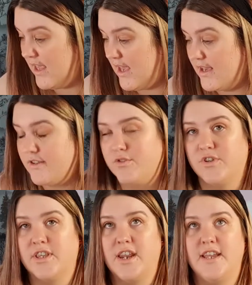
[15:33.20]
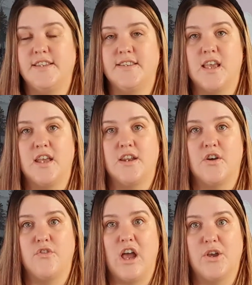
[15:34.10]
it is really nice in
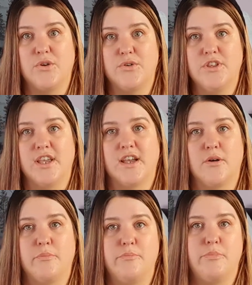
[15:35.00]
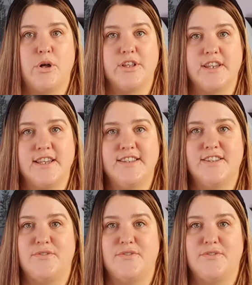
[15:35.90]
a ragu, like a bolognese.